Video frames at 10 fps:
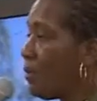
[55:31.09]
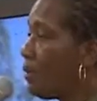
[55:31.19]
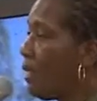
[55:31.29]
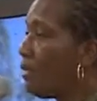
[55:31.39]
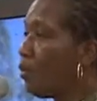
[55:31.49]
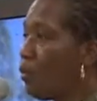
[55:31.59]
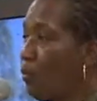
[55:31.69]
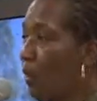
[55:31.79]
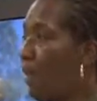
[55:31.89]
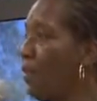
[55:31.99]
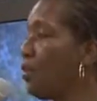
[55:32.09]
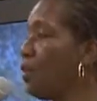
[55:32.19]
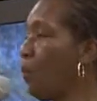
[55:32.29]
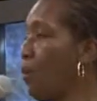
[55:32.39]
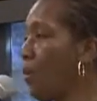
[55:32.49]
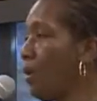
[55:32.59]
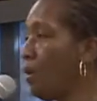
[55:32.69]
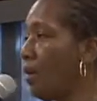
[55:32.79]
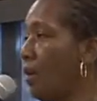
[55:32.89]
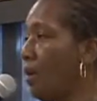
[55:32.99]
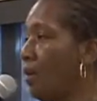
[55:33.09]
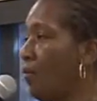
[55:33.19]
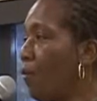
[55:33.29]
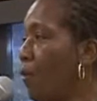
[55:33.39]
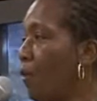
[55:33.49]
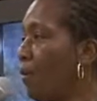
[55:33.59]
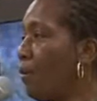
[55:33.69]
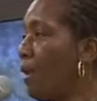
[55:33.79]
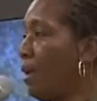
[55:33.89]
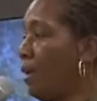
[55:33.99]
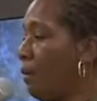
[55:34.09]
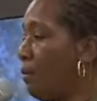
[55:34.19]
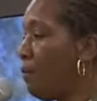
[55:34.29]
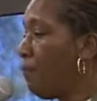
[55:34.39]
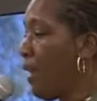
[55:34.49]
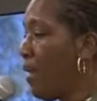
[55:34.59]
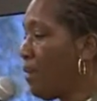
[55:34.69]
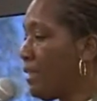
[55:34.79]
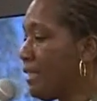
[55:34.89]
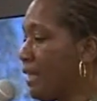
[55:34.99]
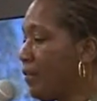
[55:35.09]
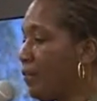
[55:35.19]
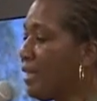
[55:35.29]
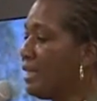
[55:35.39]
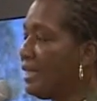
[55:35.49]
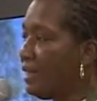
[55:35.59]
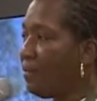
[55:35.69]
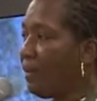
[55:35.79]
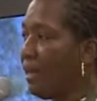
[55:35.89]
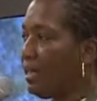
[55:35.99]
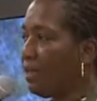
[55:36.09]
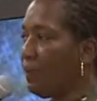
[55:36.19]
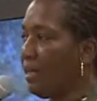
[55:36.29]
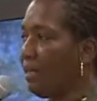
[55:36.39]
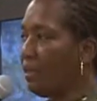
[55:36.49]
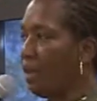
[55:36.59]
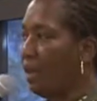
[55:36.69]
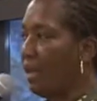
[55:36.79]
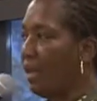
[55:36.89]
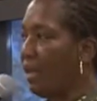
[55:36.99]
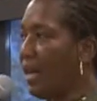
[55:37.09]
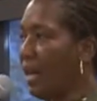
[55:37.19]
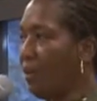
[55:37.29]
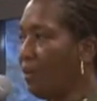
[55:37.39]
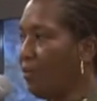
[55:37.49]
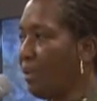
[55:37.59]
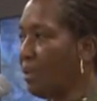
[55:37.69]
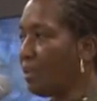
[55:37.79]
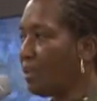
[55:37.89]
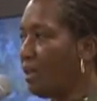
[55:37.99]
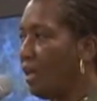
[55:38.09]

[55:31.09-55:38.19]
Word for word: There's like new parent support for uh, families that have been identified as being at higher risk.